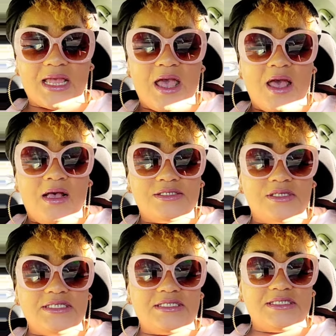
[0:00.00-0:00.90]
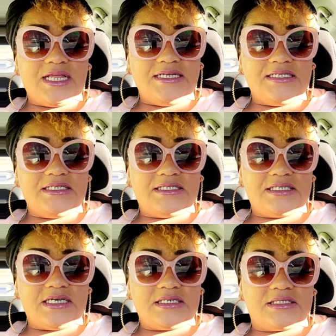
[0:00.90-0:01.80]
so this is
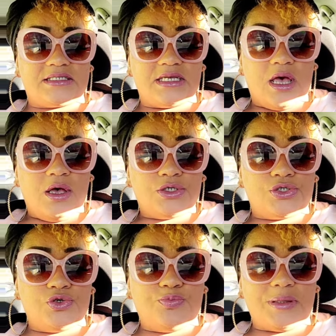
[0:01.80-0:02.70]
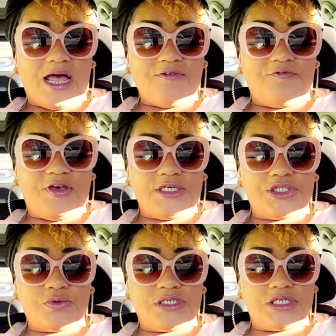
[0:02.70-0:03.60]
96 two-ply
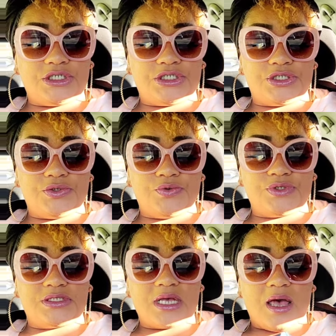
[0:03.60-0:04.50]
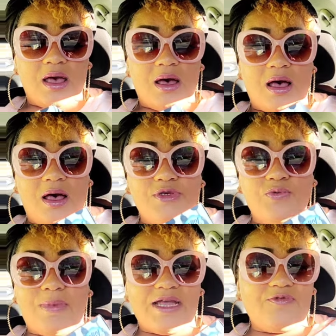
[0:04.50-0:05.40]
facial tissues. Um, you
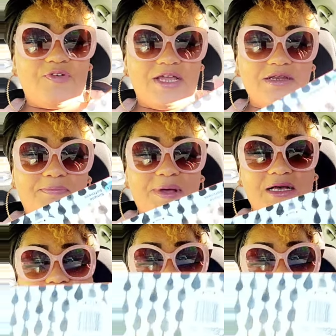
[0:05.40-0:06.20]
might find a box where